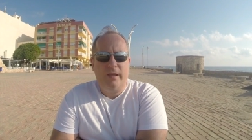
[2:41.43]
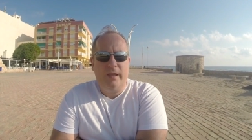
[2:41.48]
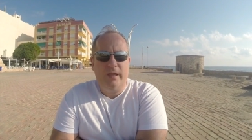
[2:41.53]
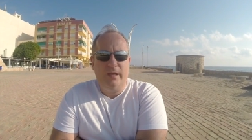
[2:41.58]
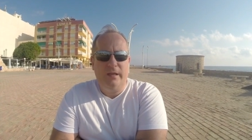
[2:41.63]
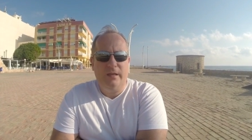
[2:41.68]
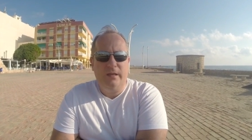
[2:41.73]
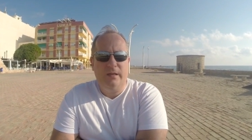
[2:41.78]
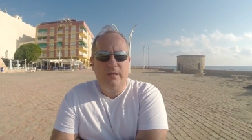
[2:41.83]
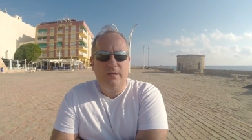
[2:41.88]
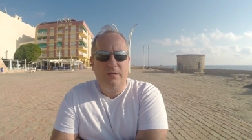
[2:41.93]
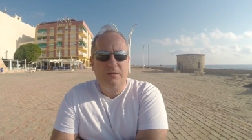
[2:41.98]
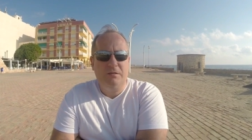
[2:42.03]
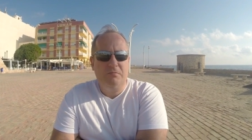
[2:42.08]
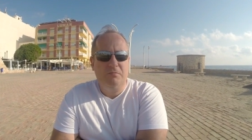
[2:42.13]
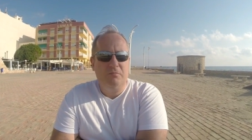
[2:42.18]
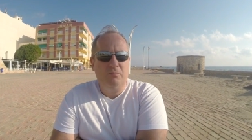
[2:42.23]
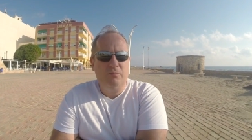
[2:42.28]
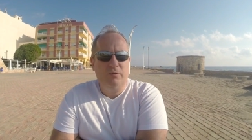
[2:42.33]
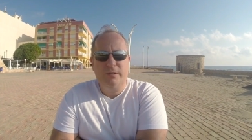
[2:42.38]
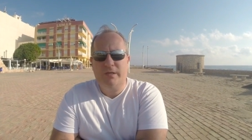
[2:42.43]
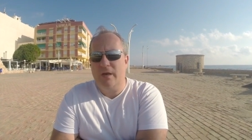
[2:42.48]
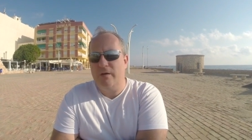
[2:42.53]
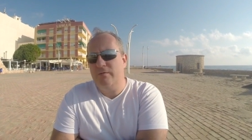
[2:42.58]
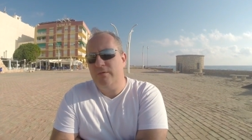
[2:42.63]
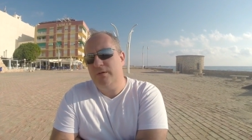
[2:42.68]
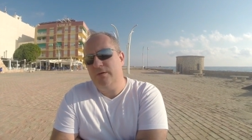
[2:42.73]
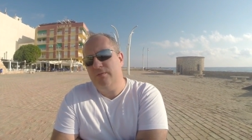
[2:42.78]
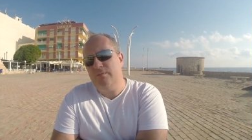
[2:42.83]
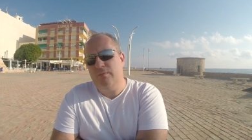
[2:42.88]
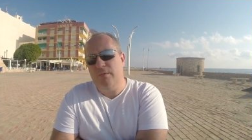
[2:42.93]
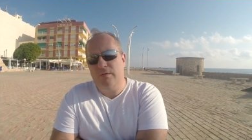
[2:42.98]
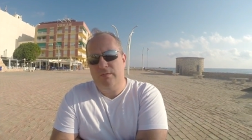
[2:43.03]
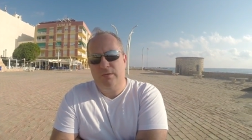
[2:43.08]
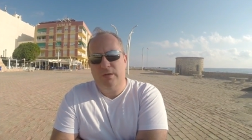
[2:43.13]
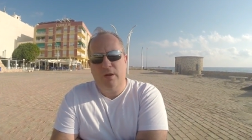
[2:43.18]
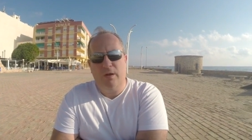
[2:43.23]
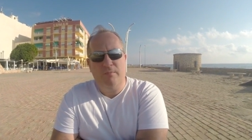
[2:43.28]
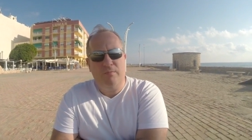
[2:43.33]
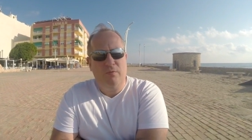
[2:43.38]
He was out, you
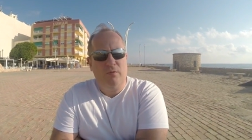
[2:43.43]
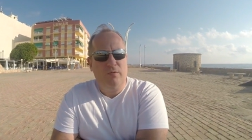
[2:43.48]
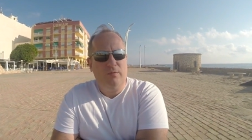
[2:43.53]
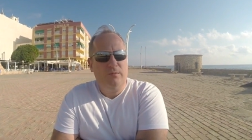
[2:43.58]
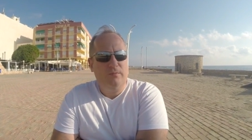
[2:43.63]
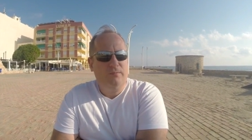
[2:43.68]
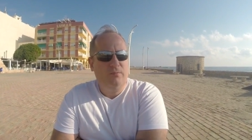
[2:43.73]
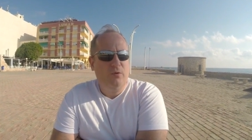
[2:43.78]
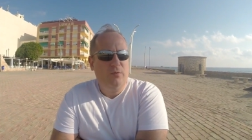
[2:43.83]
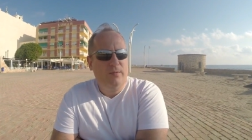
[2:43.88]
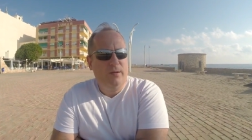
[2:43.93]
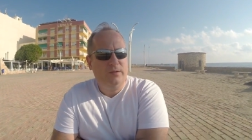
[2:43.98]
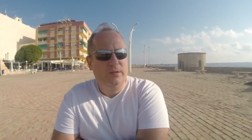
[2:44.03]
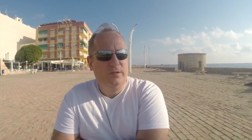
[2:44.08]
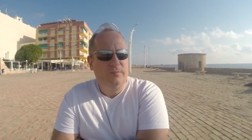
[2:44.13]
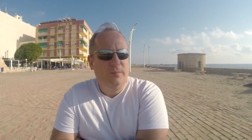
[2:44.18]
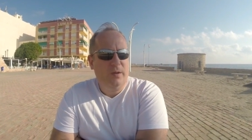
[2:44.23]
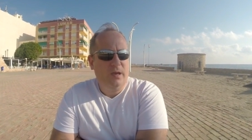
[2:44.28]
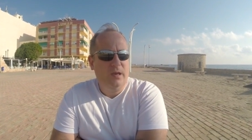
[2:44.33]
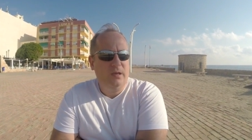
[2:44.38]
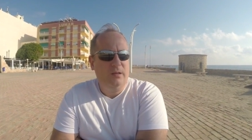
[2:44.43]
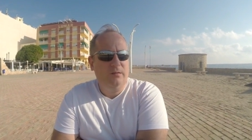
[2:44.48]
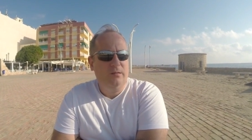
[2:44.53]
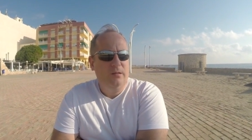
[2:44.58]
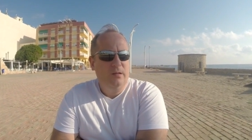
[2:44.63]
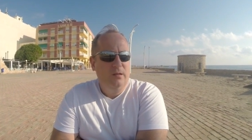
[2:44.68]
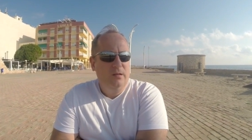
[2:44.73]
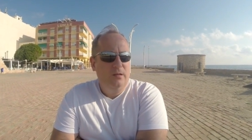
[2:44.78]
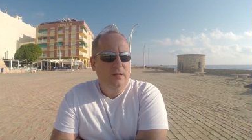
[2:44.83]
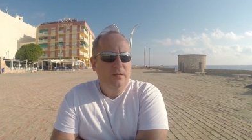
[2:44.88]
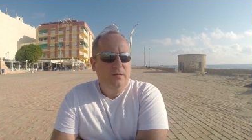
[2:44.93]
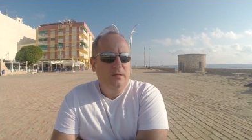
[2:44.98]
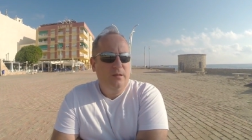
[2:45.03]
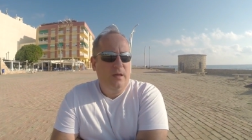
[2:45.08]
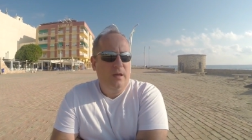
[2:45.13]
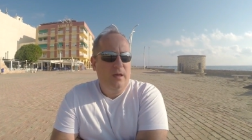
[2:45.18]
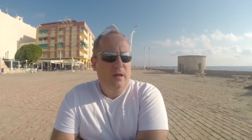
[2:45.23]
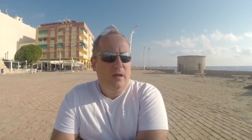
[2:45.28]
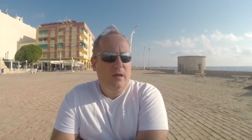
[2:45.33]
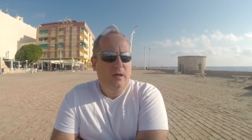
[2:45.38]
know, I brought him out to Spain
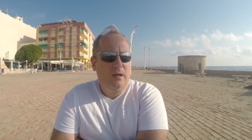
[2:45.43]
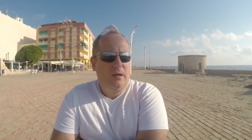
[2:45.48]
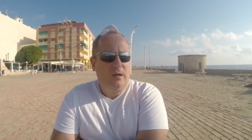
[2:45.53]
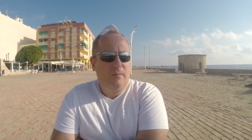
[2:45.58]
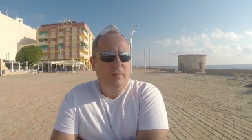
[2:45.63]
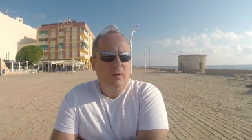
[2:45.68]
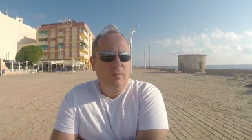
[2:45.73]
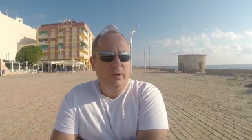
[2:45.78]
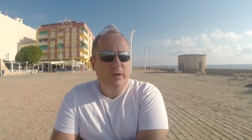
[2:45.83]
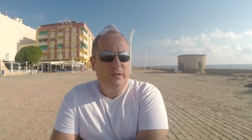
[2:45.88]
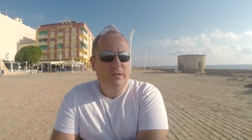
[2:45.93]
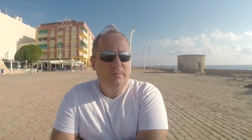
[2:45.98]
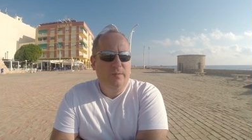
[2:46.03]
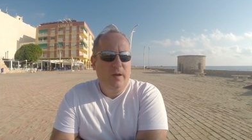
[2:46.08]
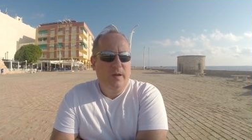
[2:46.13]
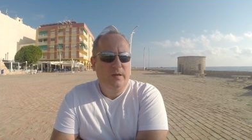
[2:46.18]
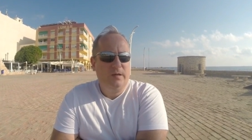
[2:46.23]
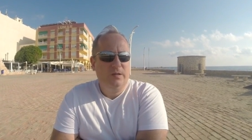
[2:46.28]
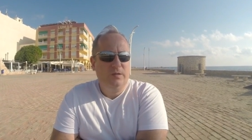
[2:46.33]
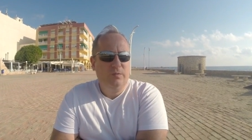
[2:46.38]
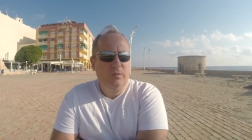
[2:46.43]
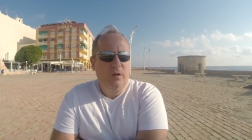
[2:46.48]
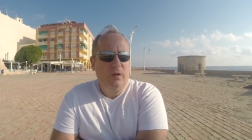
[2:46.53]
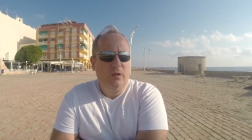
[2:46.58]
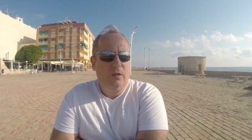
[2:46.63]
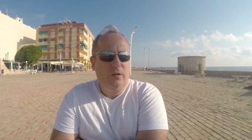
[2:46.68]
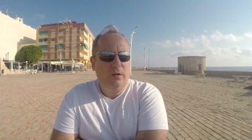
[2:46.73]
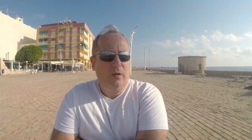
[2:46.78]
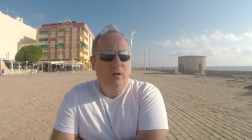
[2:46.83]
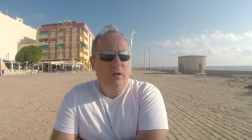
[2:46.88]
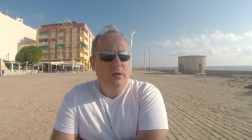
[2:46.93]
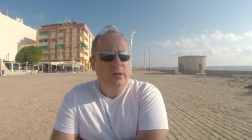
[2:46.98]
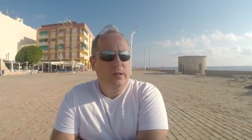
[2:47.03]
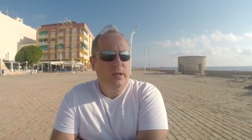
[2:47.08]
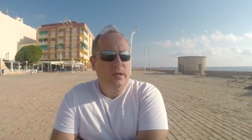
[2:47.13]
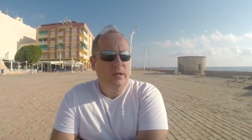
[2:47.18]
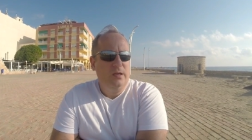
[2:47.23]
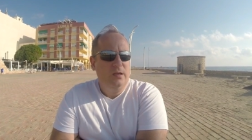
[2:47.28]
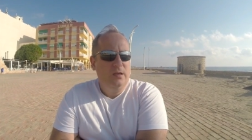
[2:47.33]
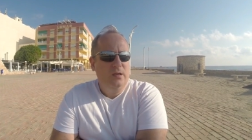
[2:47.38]
a couple of weeks back as well on holiday.